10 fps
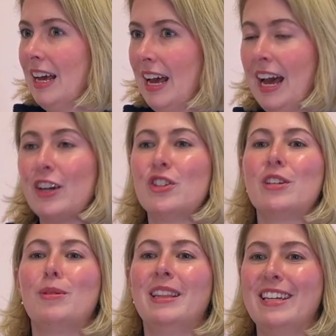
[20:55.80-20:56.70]
actually
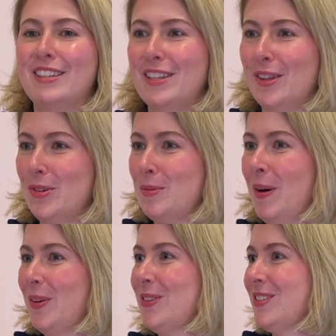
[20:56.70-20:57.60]
releasing those
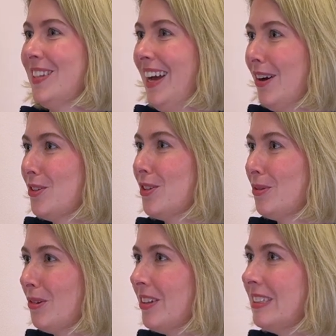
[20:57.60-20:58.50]
models out to the
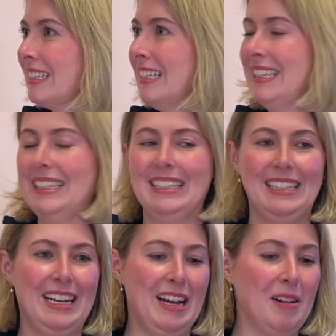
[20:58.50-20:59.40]

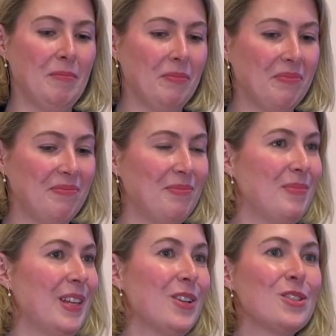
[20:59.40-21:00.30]
world.
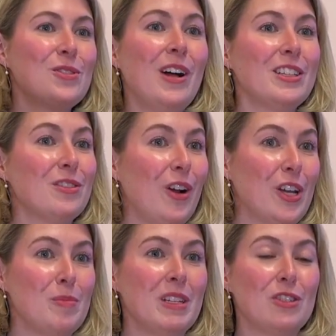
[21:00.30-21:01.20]
There's lots of
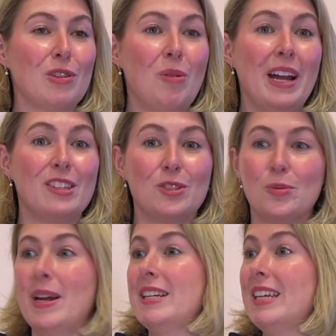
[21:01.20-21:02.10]
arguments for why it's
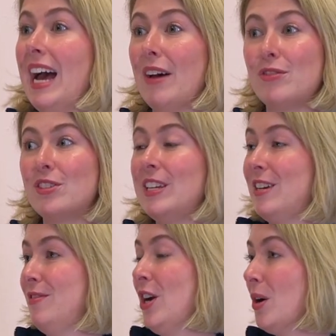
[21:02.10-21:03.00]
great to have
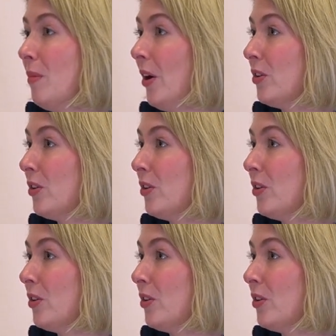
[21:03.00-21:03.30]
state-of-the-art models